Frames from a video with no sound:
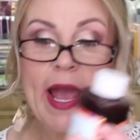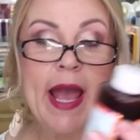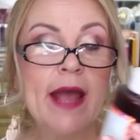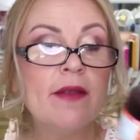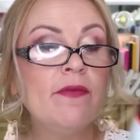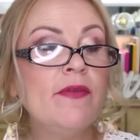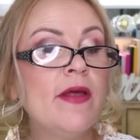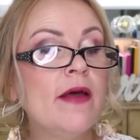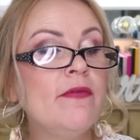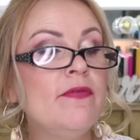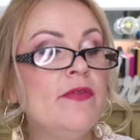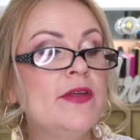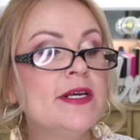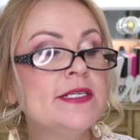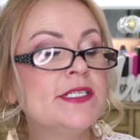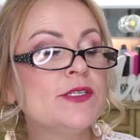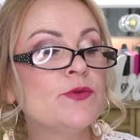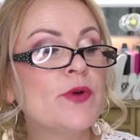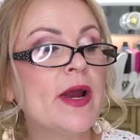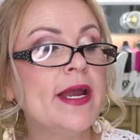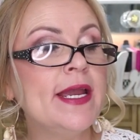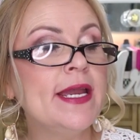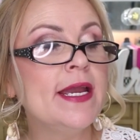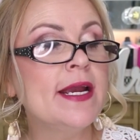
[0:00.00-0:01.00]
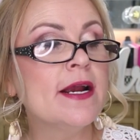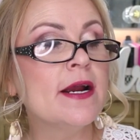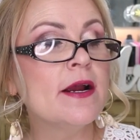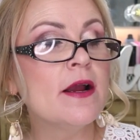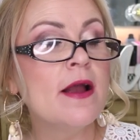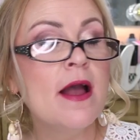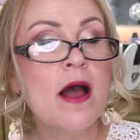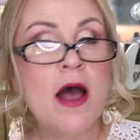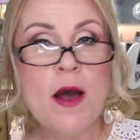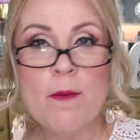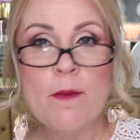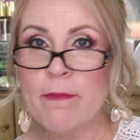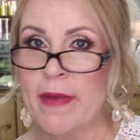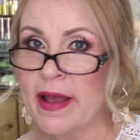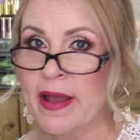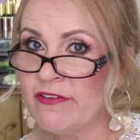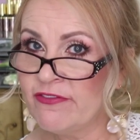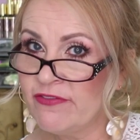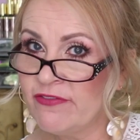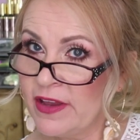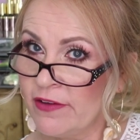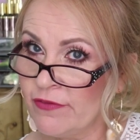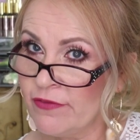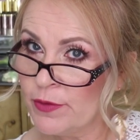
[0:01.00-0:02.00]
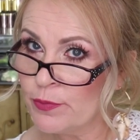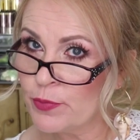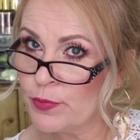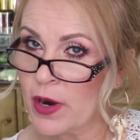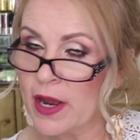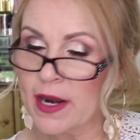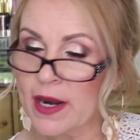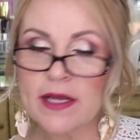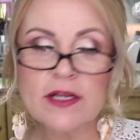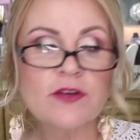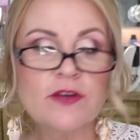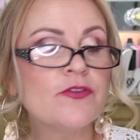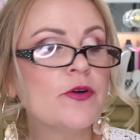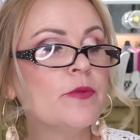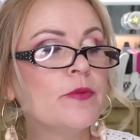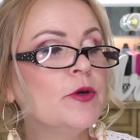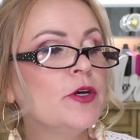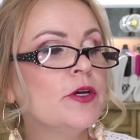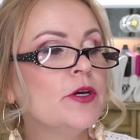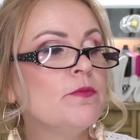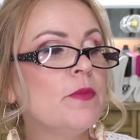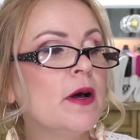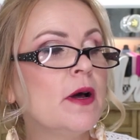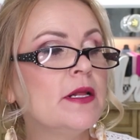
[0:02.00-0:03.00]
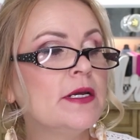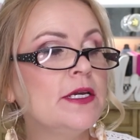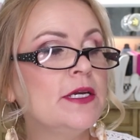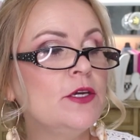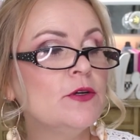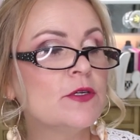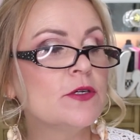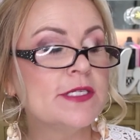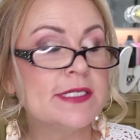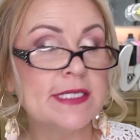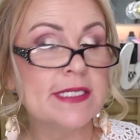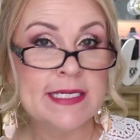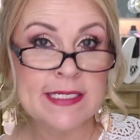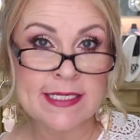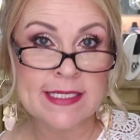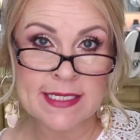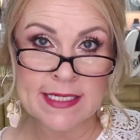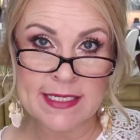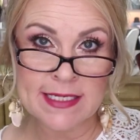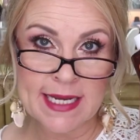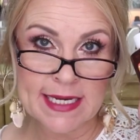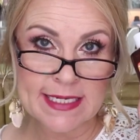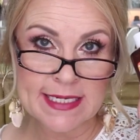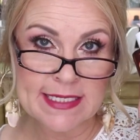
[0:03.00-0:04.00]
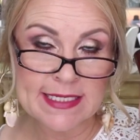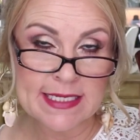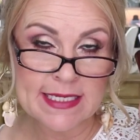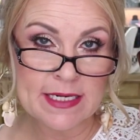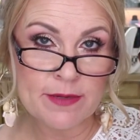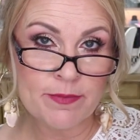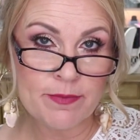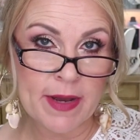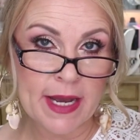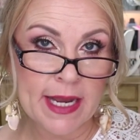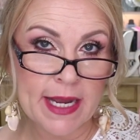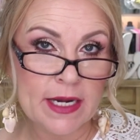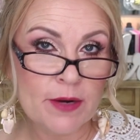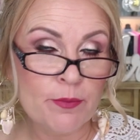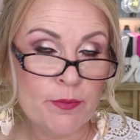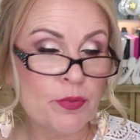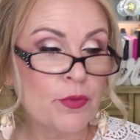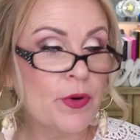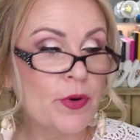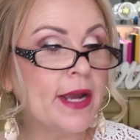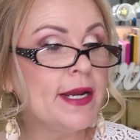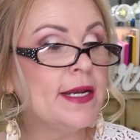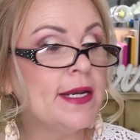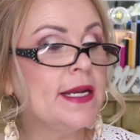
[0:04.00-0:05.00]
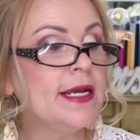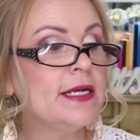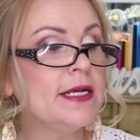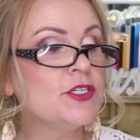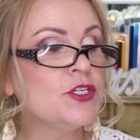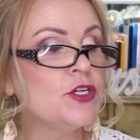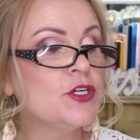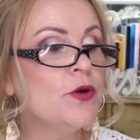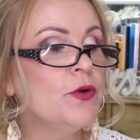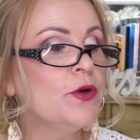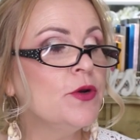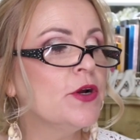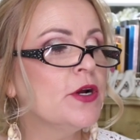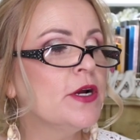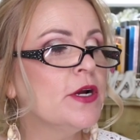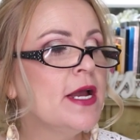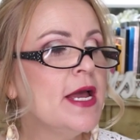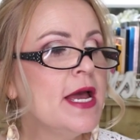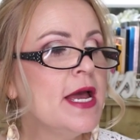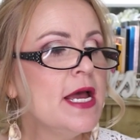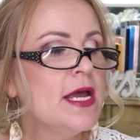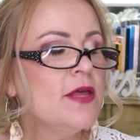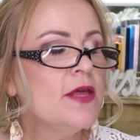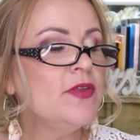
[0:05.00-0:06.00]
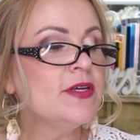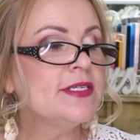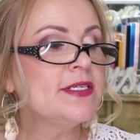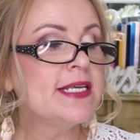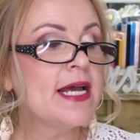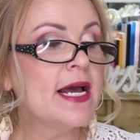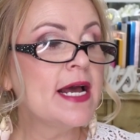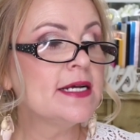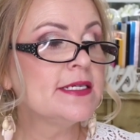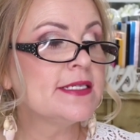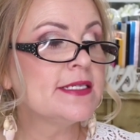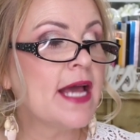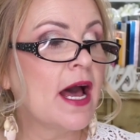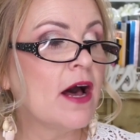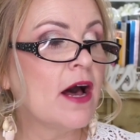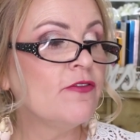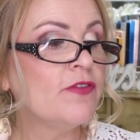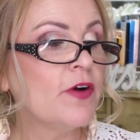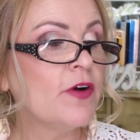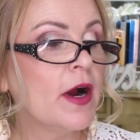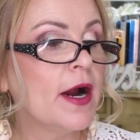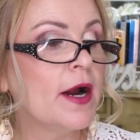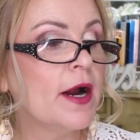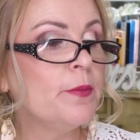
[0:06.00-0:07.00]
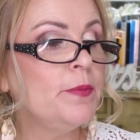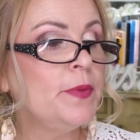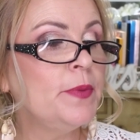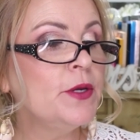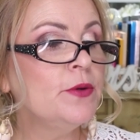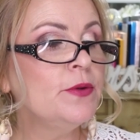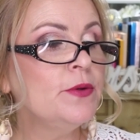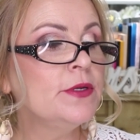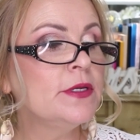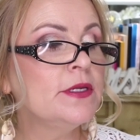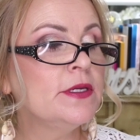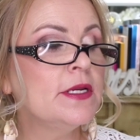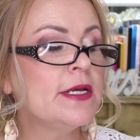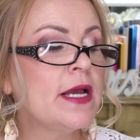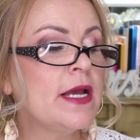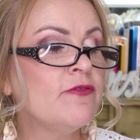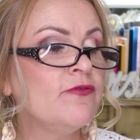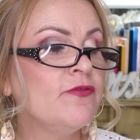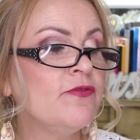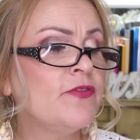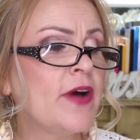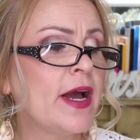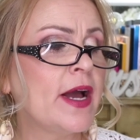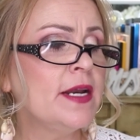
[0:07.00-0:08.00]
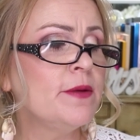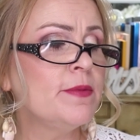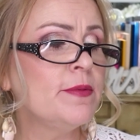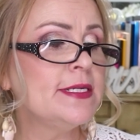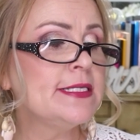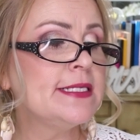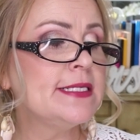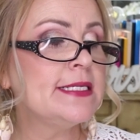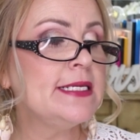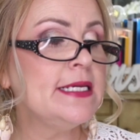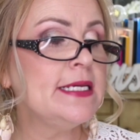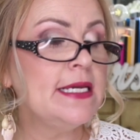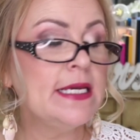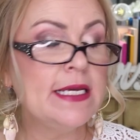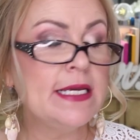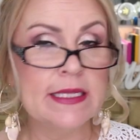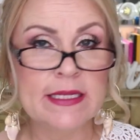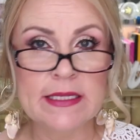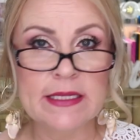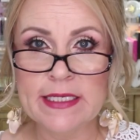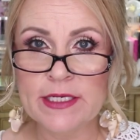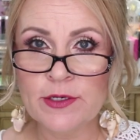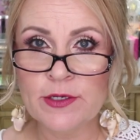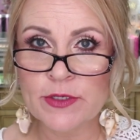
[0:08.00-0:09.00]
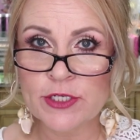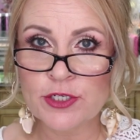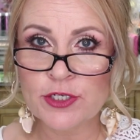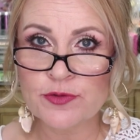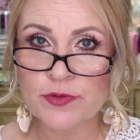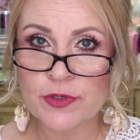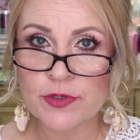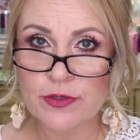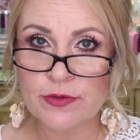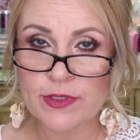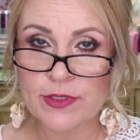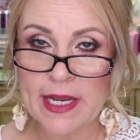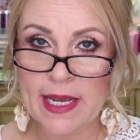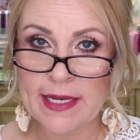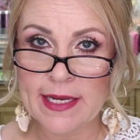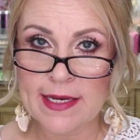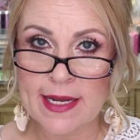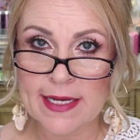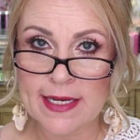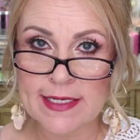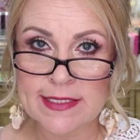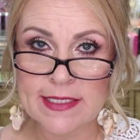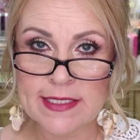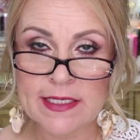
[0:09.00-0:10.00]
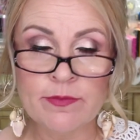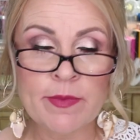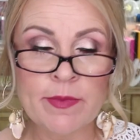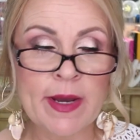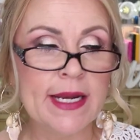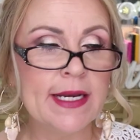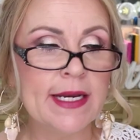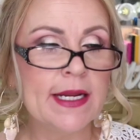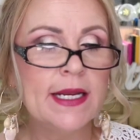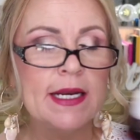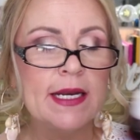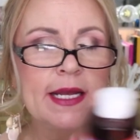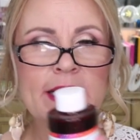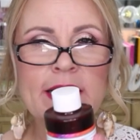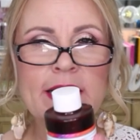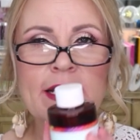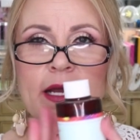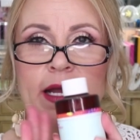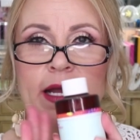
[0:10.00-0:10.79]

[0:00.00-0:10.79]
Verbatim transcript: And then this right here, my favorite product from Good Molecules is the niacinamide Brightening Toner. This has alpha-arbutin, vitamin C, licorice root, and niacinamide in it